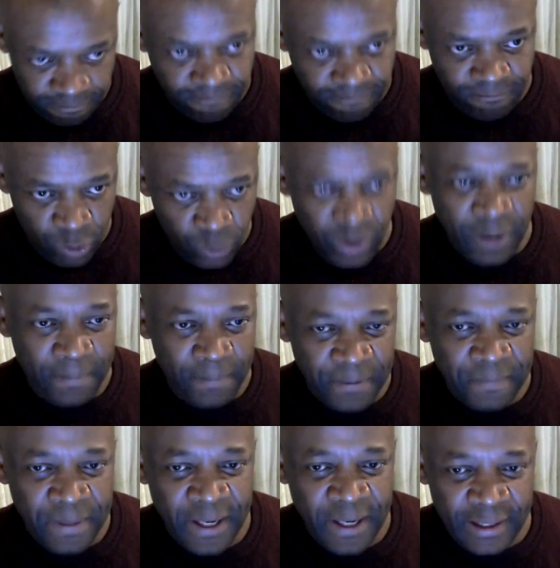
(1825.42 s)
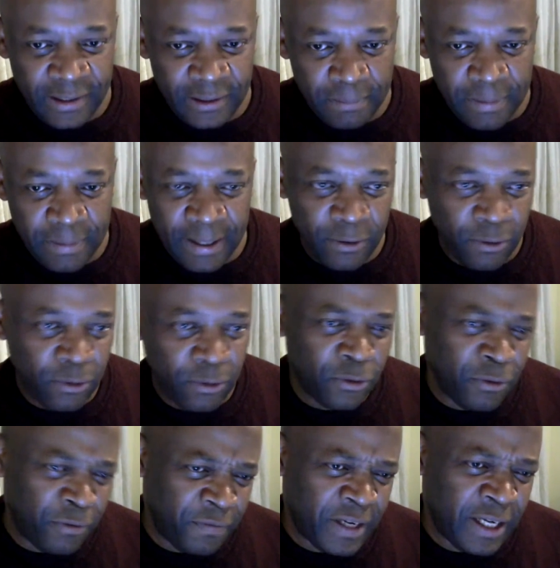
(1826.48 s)
well prepared, but not all
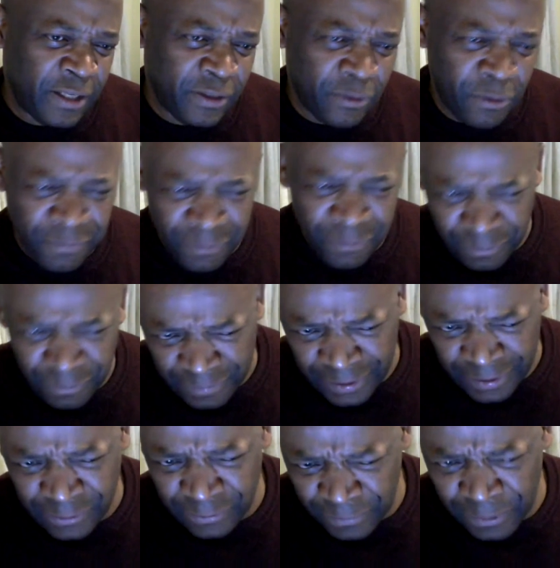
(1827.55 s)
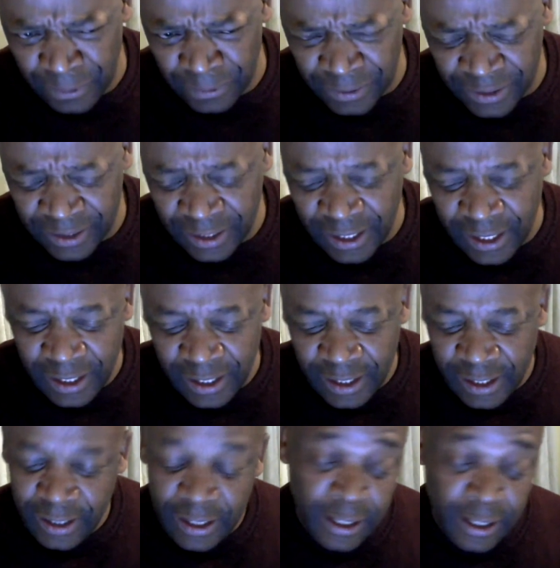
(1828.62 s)
of us, of course,
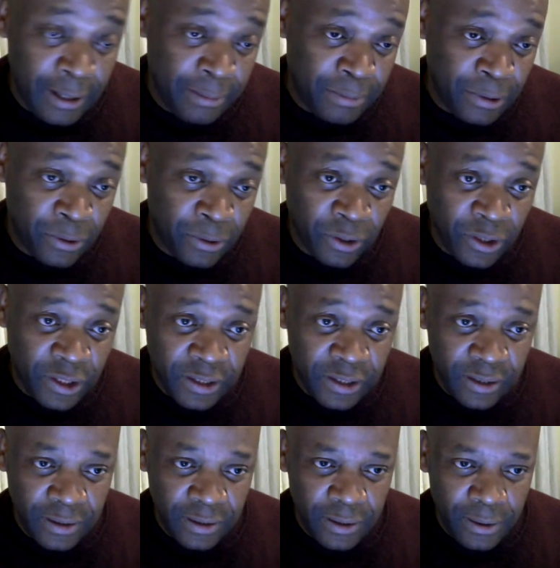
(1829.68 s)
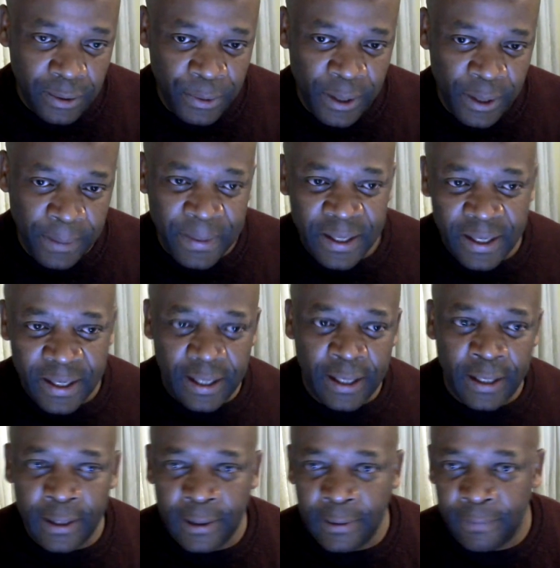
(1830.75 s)
because we are being
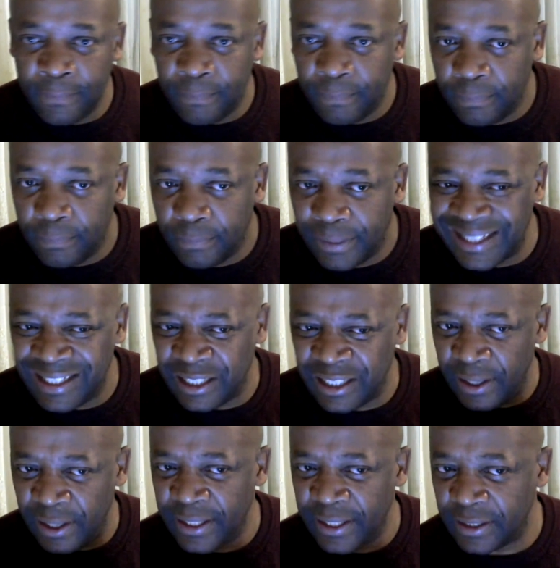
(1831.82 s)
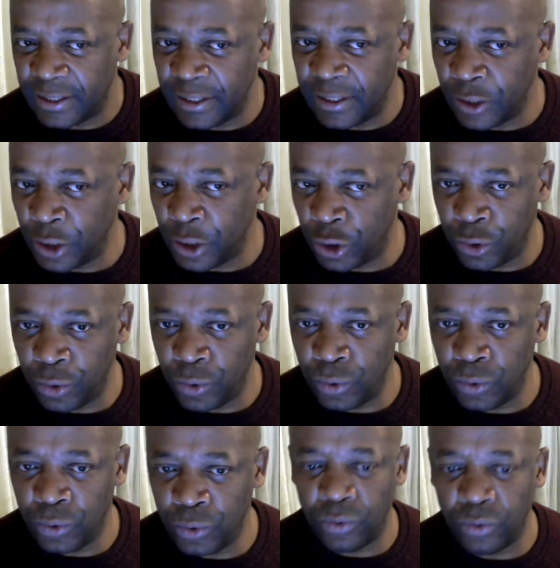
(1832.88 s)
categorized in
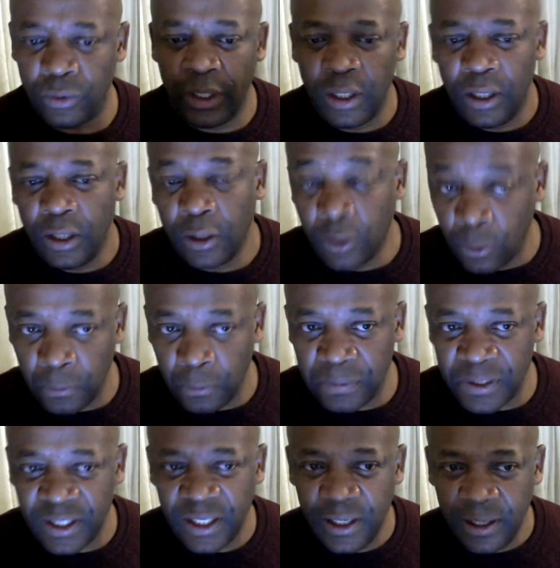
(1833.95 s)
two groups: